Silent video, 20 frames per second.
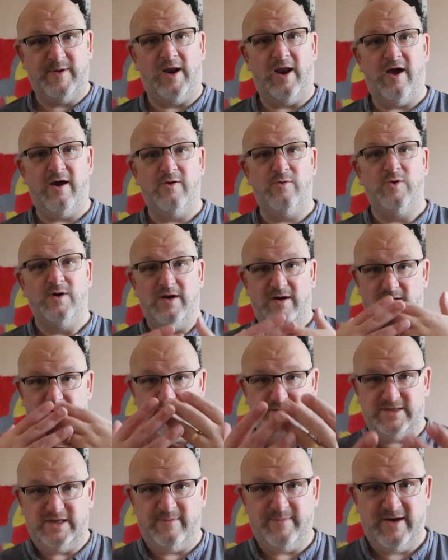below,
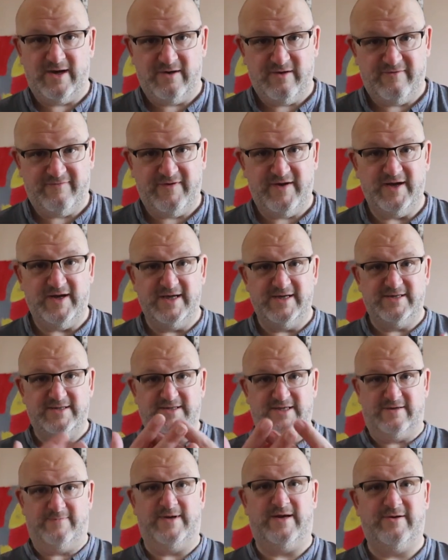tell me how you're feeling,
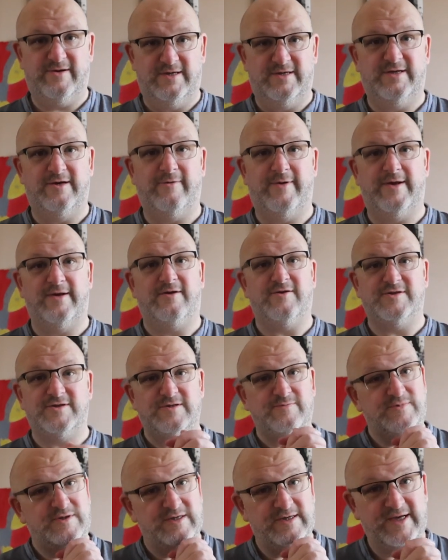tell me how you're doing, because
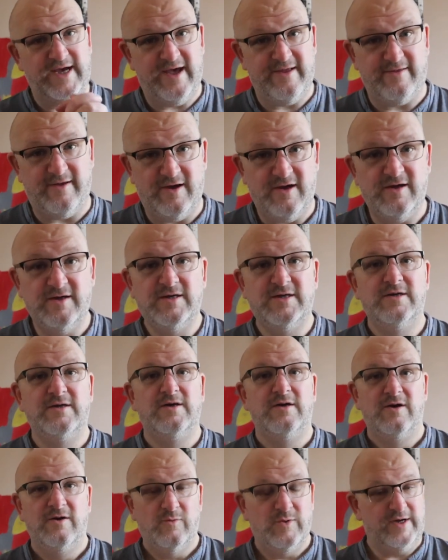together
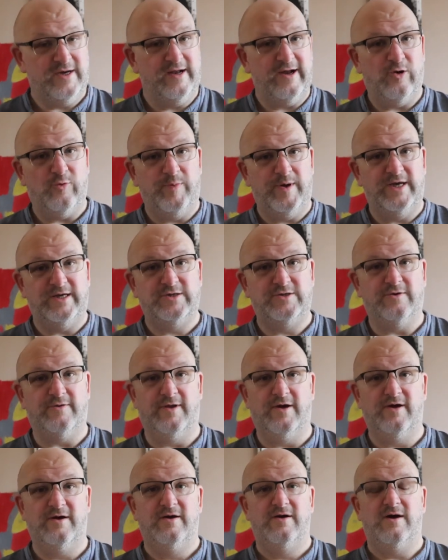we can help each
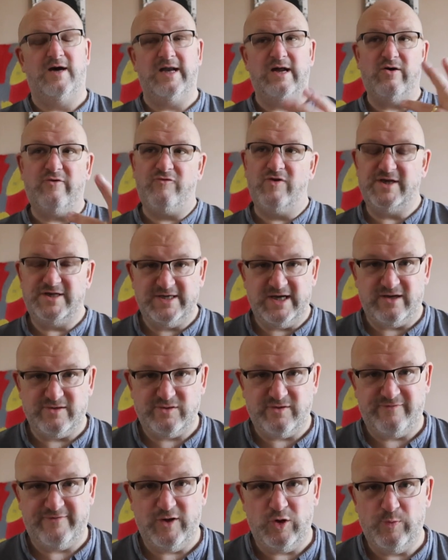other. And I've reached out
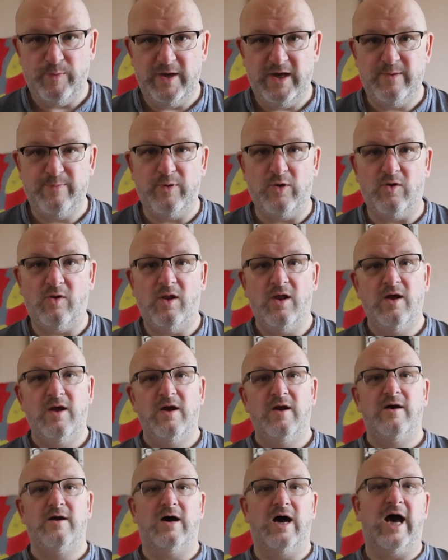to a few people
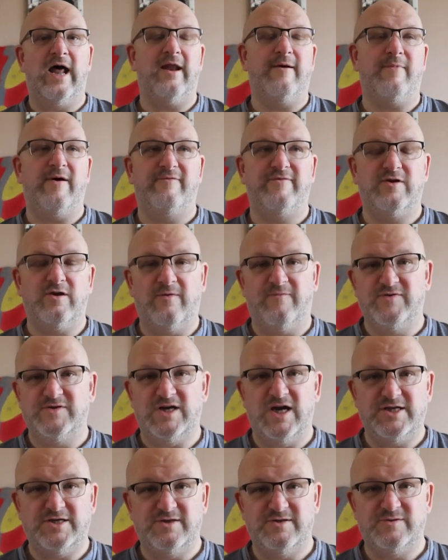and I'm having
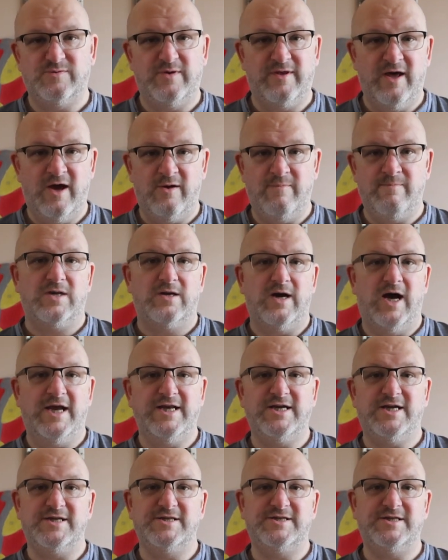conversations with them, and
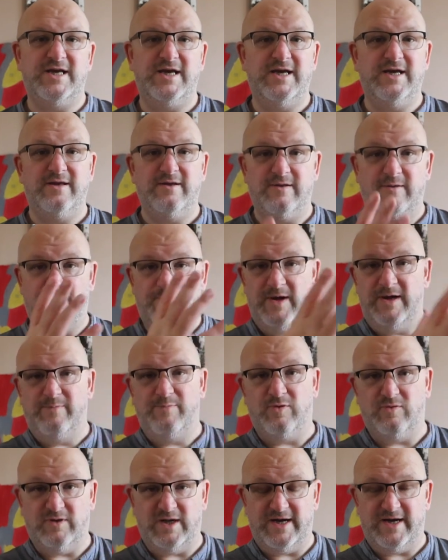you can see the
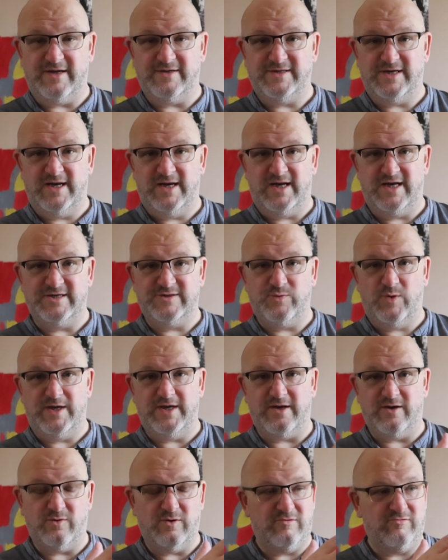people, like I said last
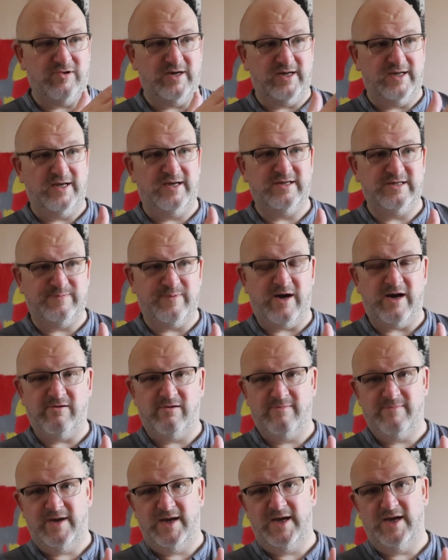week, who are really
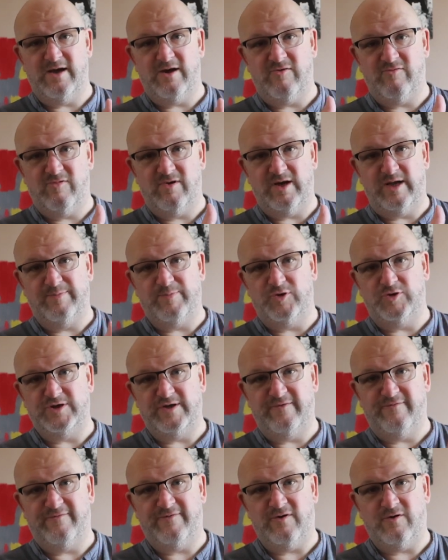inspiring me and really
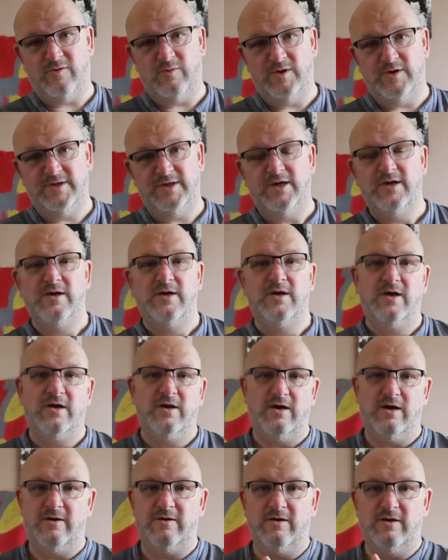pushing forward,
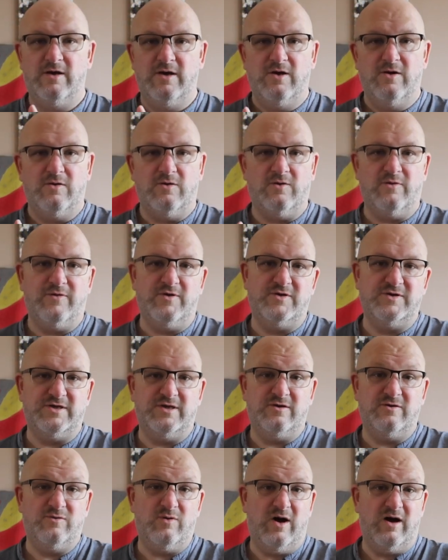and others
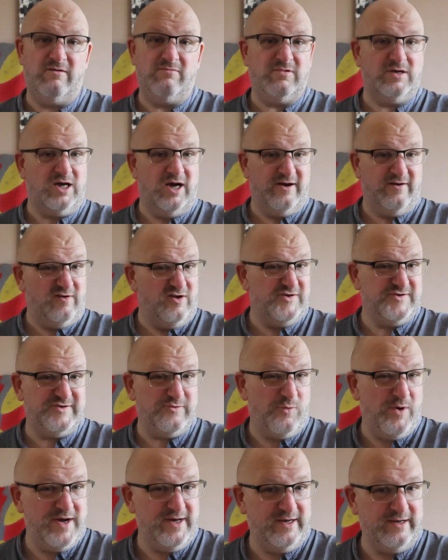who kind of lost the
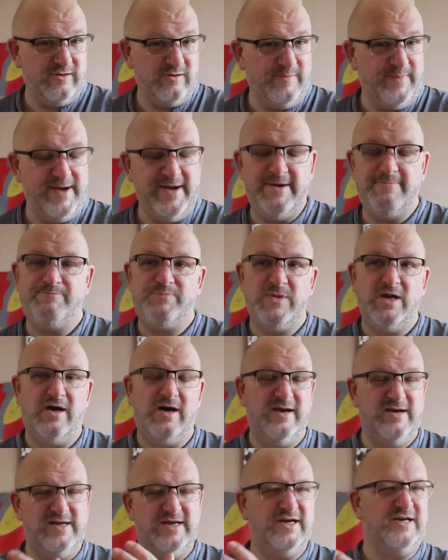way a little bit.
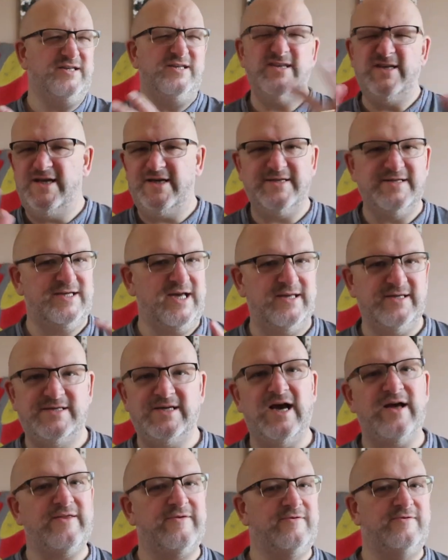And you can sense
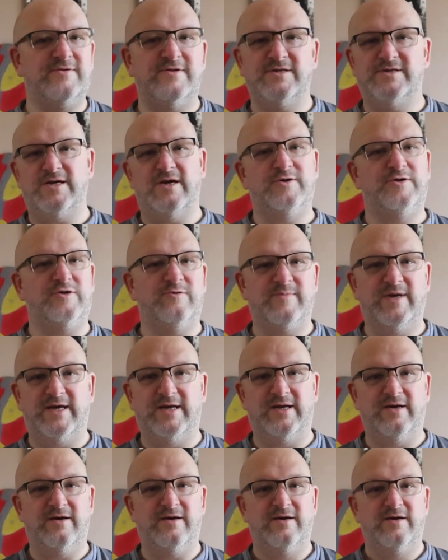that through the social
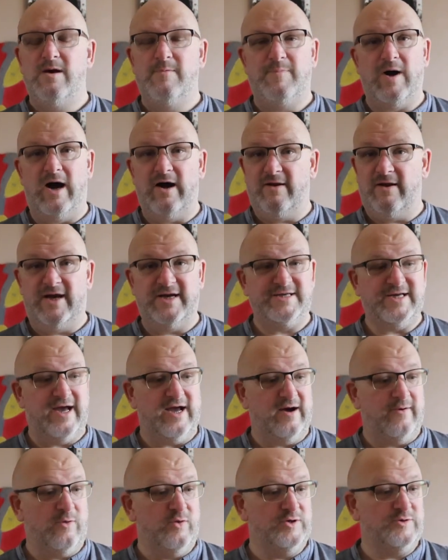media. But like I say, I
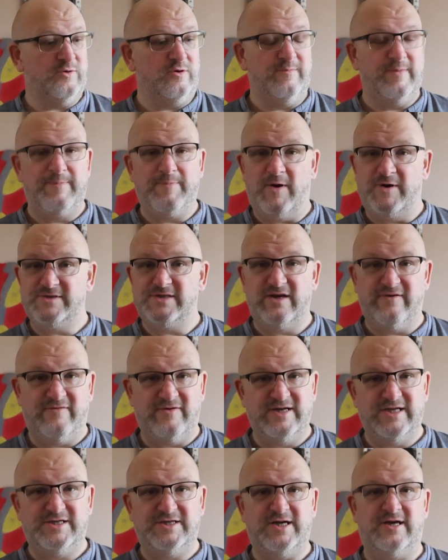always want to be positive
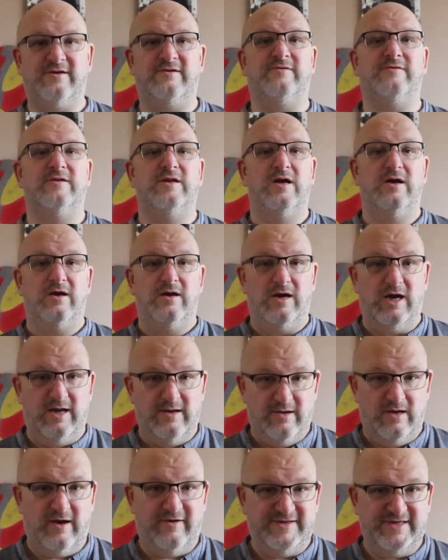on this channel
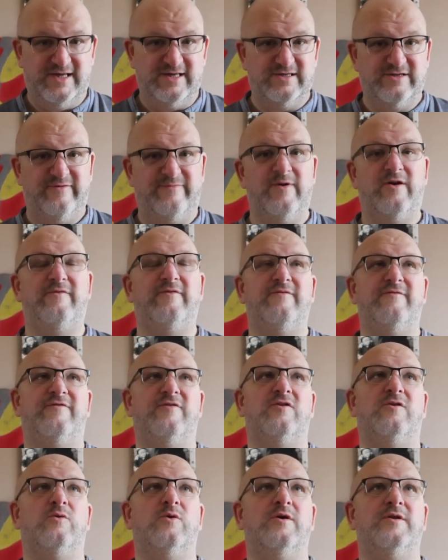and a sense of moving
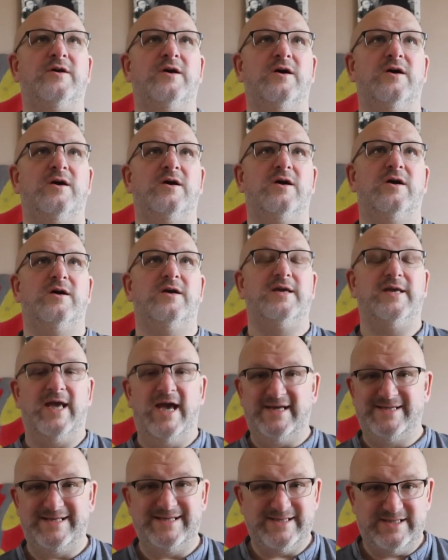forward.
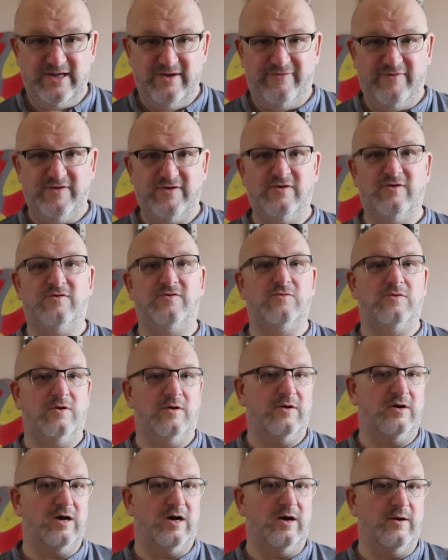Yes, it's difficult,
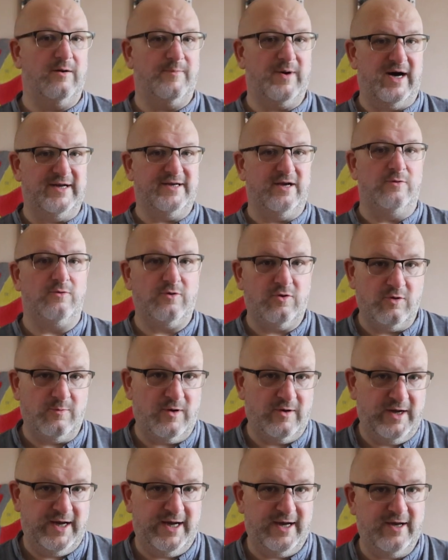but I don't come
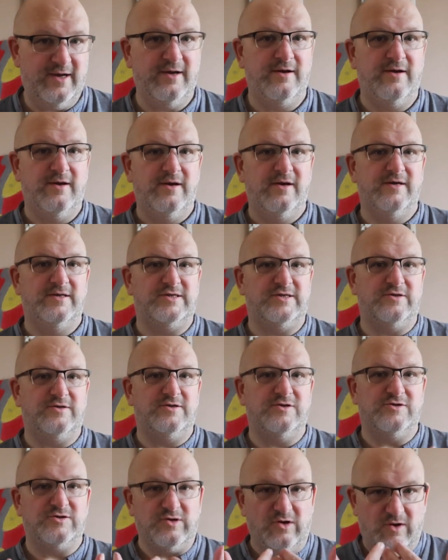on here to
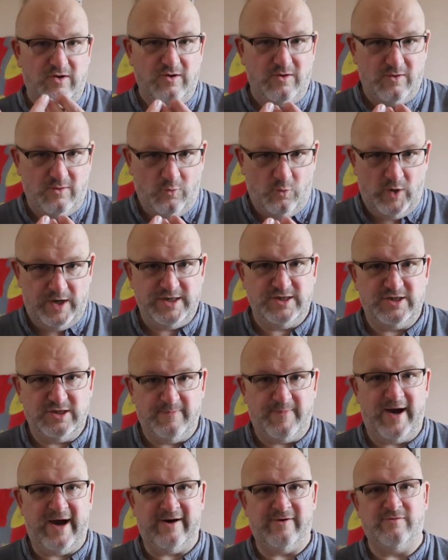just whinge
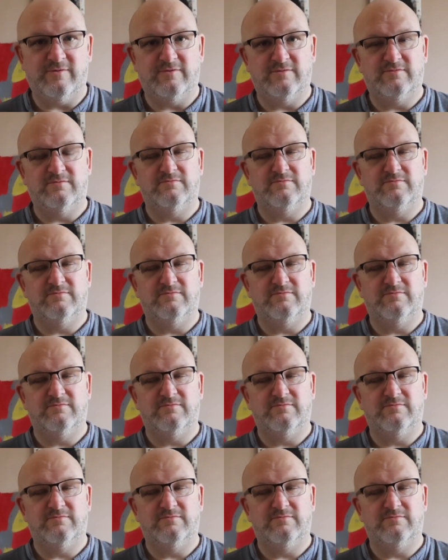about